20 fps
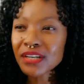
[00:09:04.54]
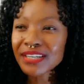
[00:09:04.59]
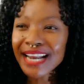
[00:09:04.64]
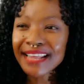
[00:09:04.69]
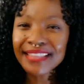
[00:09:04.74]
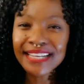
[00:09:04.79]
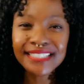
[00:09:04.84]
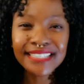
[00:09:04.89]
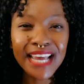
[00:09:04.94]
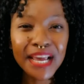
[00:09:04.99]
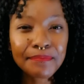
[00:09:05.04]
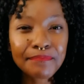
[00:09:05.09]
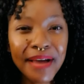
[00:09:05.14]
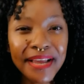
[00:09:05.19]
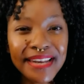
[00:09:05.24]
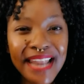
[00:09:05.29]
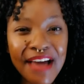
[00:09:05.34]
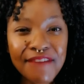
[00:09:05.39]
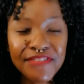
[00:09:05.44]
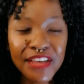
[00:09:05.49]
rather take my
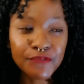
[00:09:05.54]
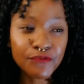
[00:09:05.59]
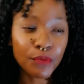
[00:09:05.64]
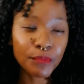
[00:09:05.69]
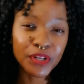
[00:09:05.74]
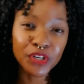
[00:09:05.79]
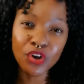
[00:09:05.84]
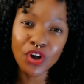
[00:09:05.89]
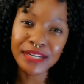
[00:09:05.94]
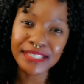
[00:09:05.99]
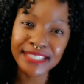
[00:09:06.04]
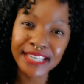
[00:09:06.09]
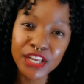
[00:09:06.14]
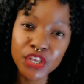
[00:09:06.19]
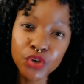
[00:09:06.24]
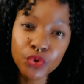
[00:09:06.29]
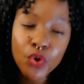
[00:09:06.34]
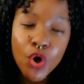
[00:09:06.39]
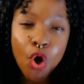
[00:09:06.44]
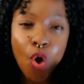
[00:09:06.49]
life than for me to
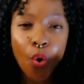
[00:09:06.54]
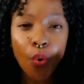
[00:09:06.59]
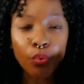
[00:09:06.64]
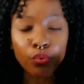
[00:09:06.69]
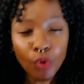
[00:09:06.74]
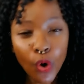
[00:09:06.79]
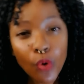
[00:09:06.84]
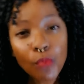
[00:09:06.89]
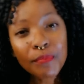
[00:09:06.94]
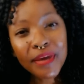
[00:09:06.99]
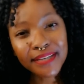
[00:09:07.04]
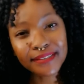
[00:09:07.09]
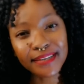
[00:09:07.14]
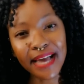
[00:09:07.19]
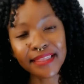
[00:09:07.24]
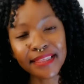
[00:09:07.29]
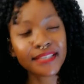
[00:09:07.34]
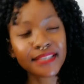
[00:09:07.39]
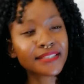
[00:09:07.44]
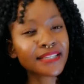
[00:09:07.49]
continue roaming
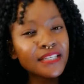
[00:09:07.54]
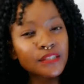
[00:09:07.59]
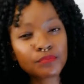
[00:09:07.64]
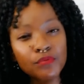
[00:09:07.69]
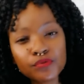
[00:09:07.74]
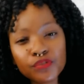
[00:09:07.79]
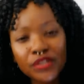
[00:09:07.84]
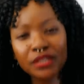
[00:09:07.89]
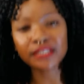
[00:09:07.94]
like this. Let's move to the